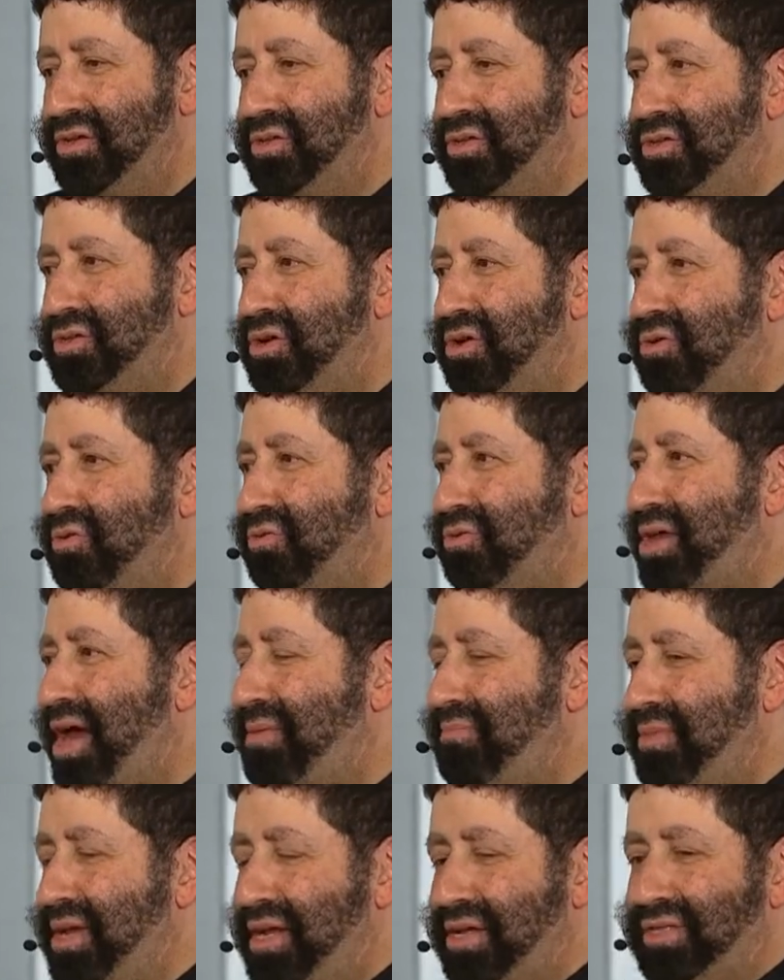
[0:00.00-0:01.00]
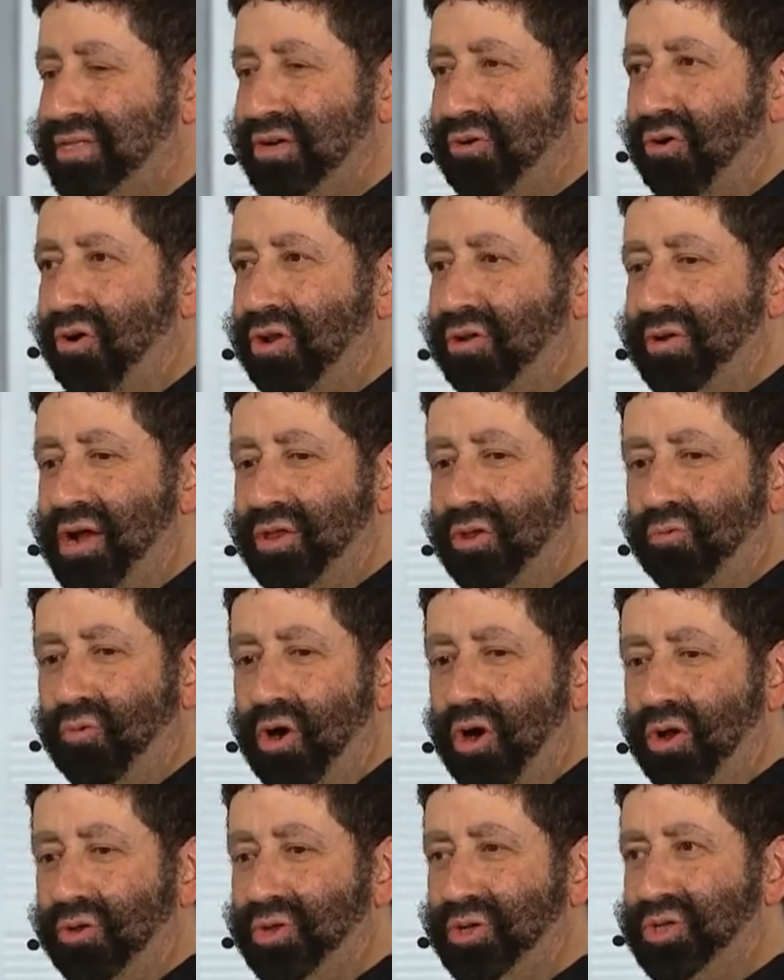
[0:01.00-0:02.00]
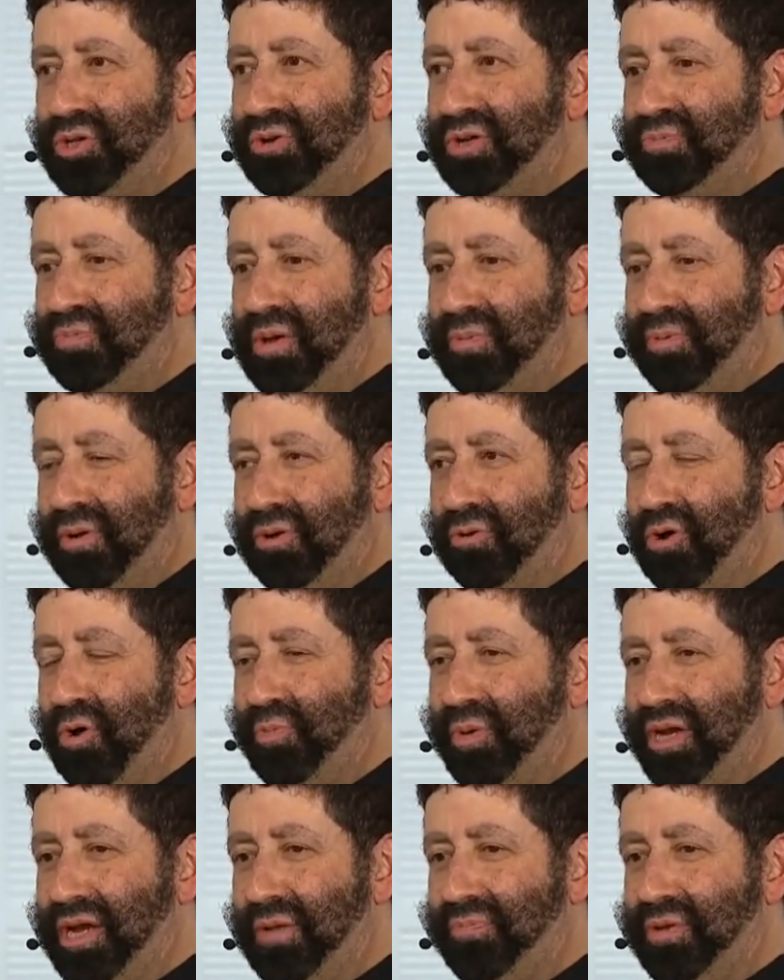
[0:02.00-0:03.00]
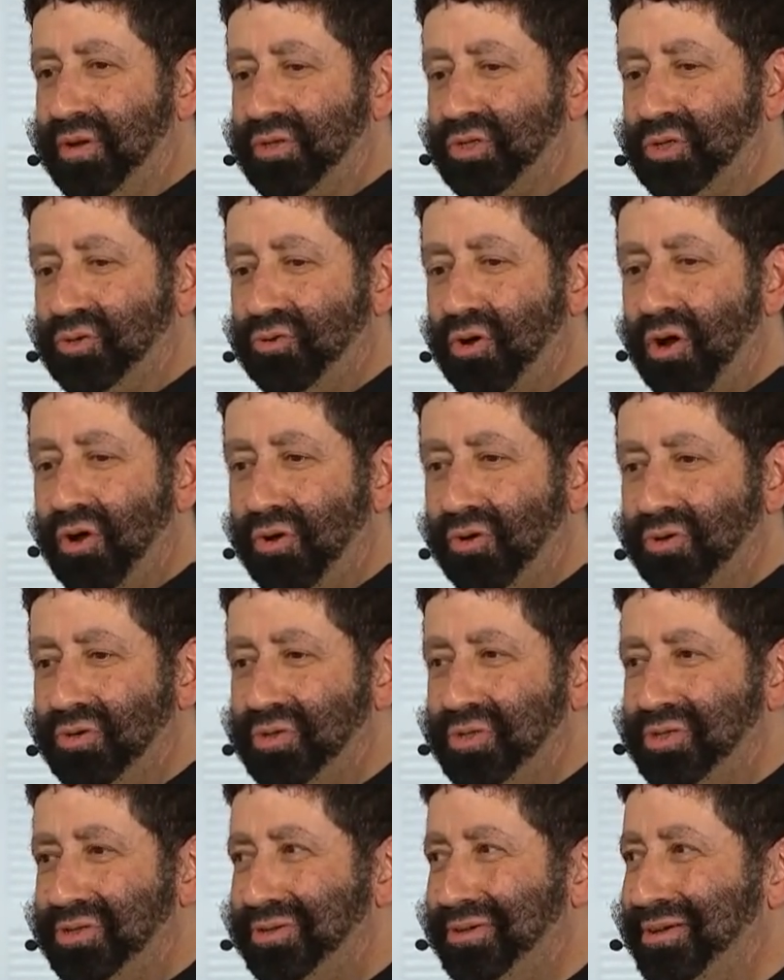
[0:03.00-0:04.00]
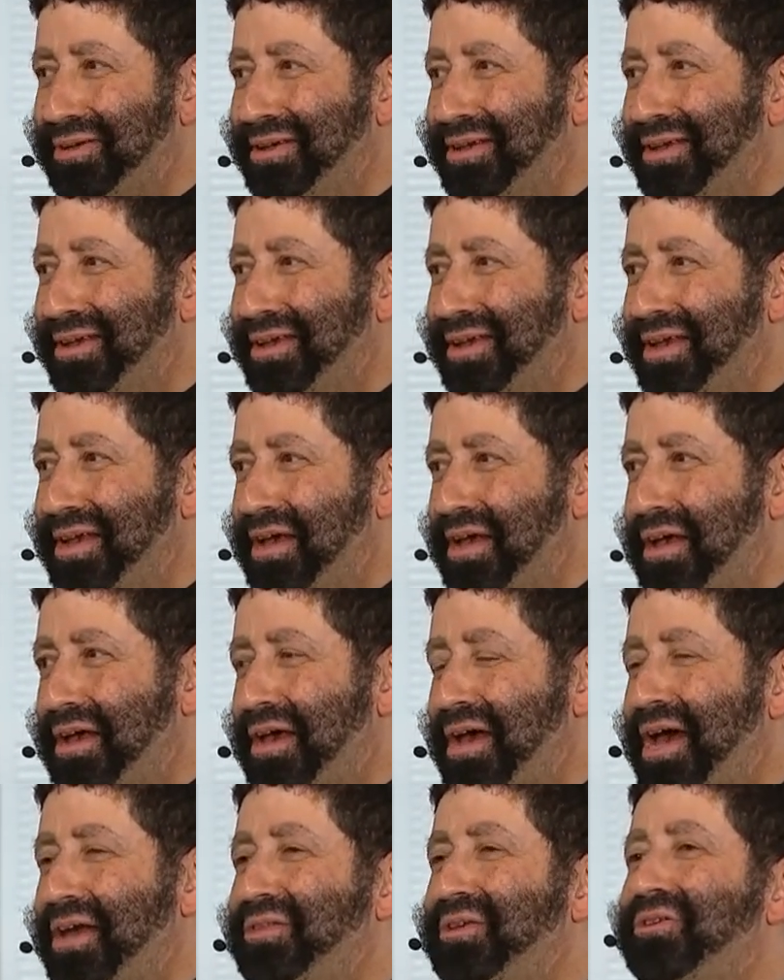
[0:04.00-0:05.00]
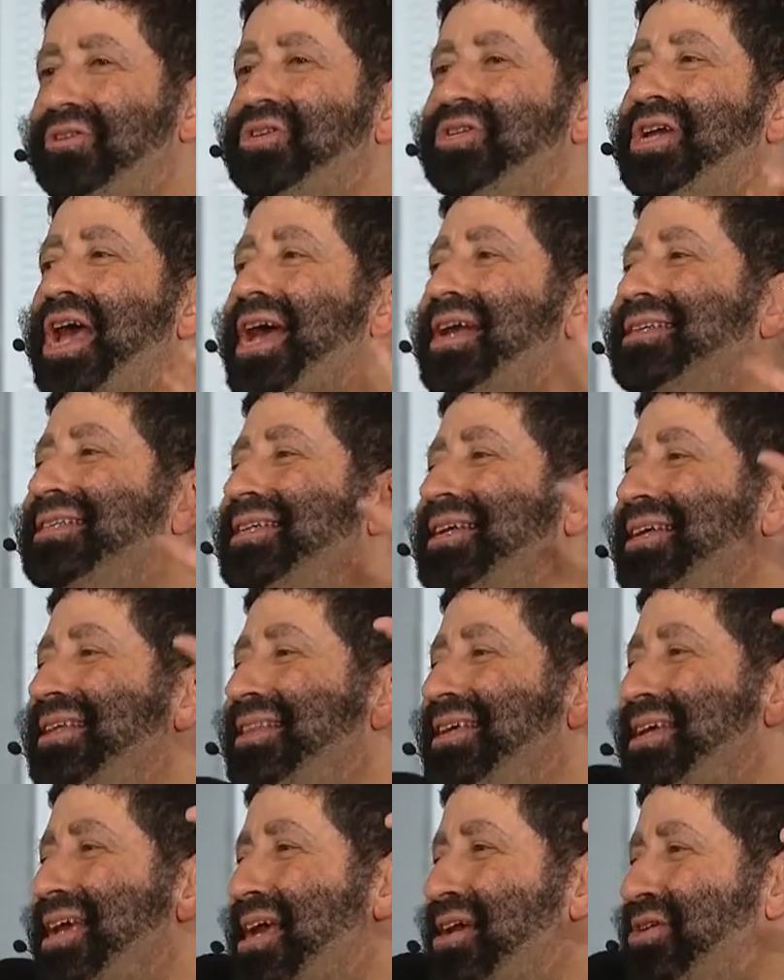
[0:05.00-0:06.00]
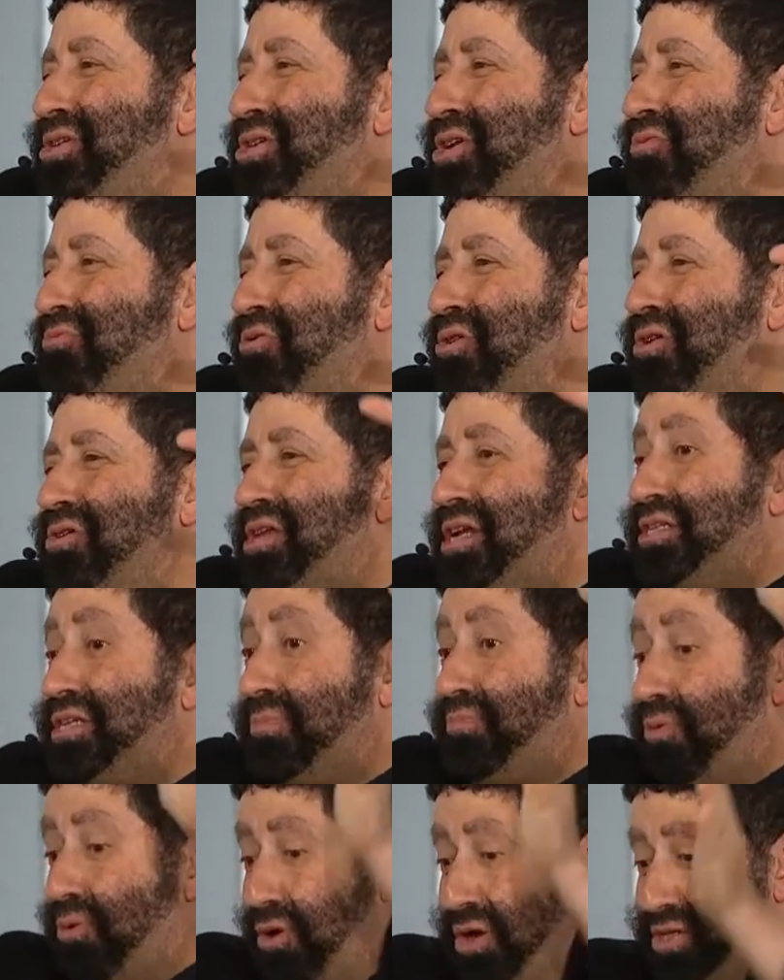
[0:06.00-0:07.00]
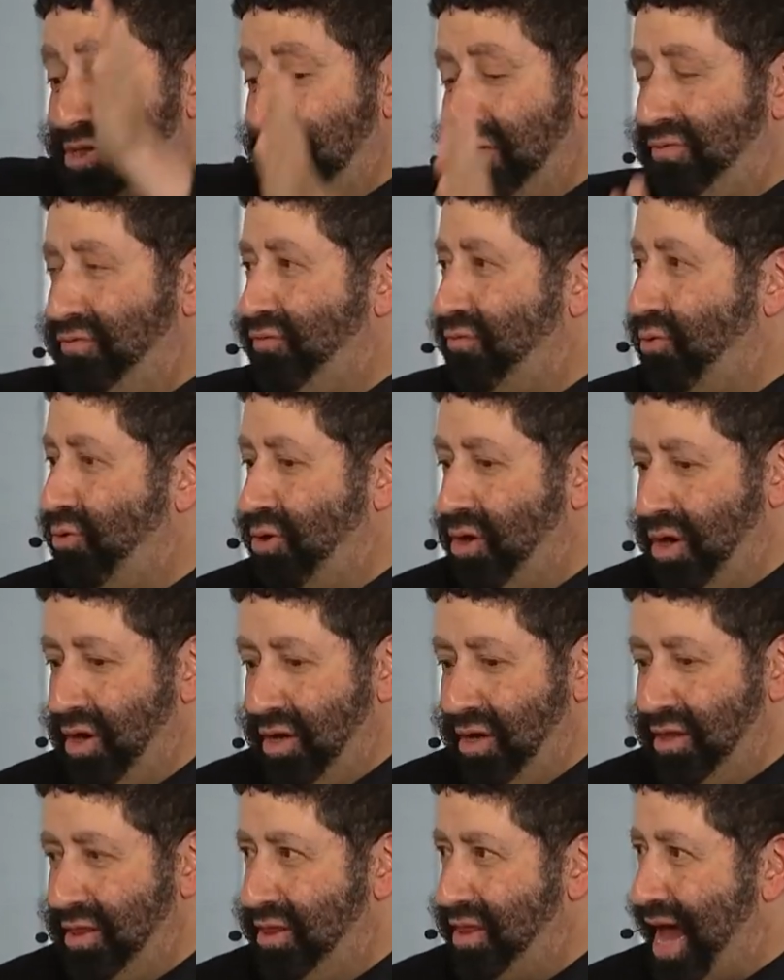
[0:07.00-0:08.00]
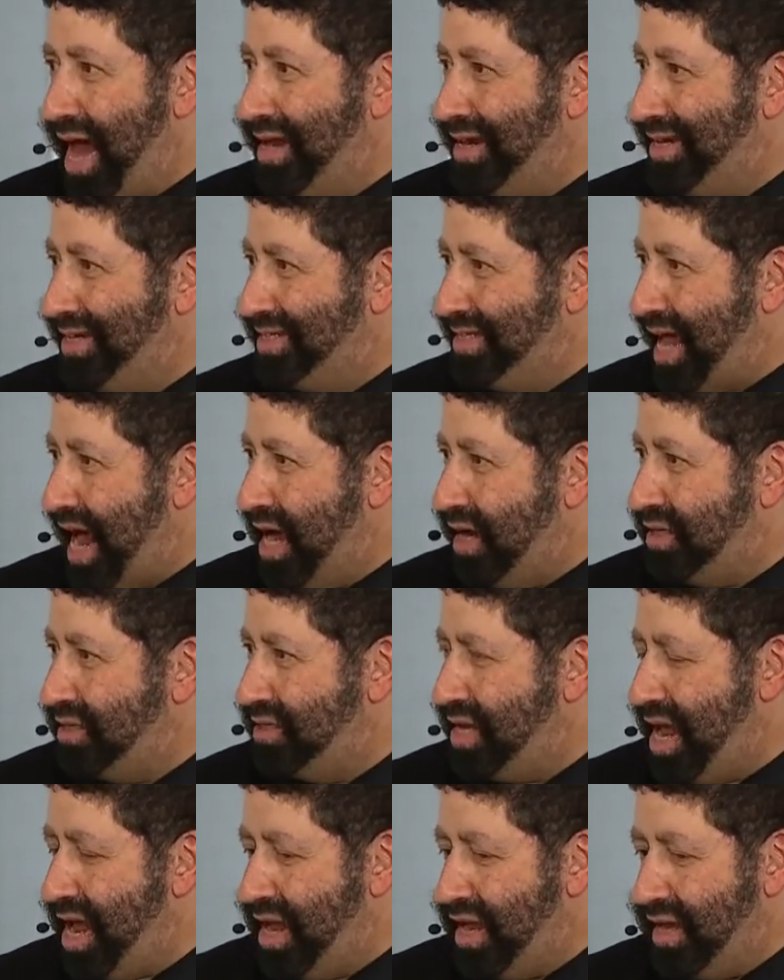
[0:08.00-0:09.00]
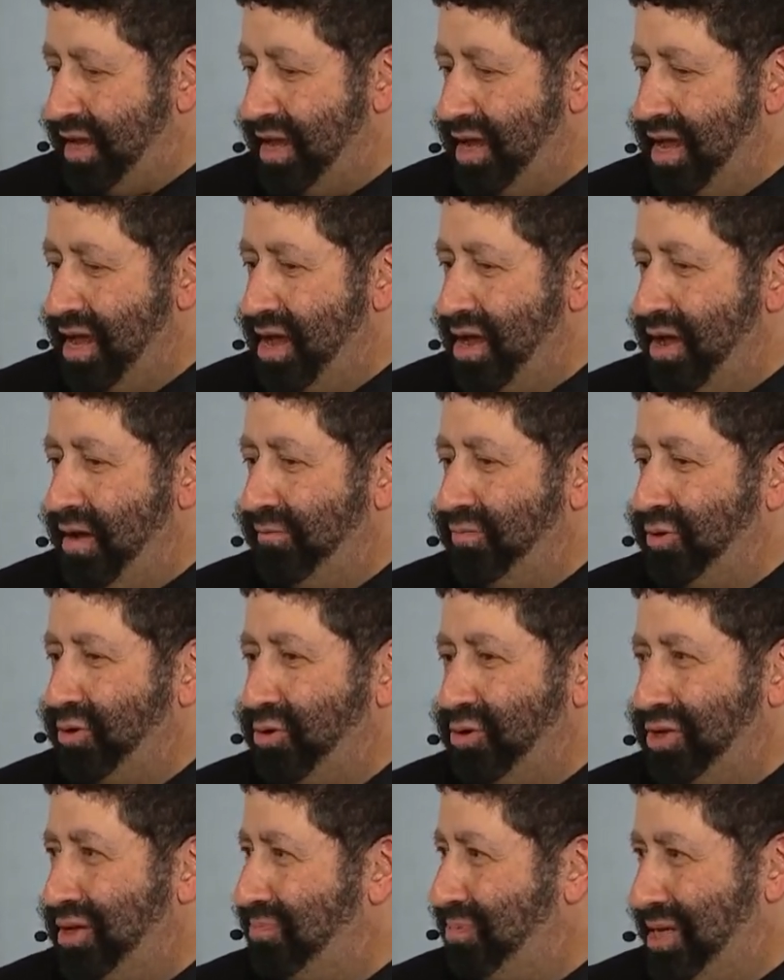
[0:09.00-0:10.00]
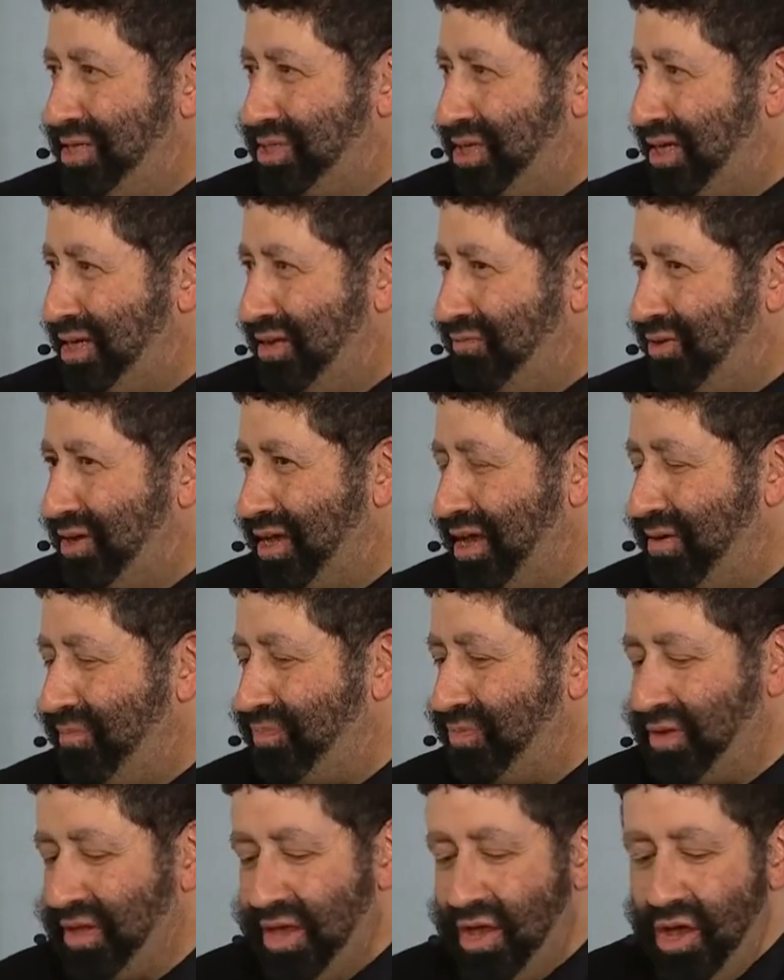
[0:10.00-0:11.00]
So that means that all around the world, the Jewish people are opening up their scrolls and they're chanting the ancient word that's appointed for that exact day. Could it be significant?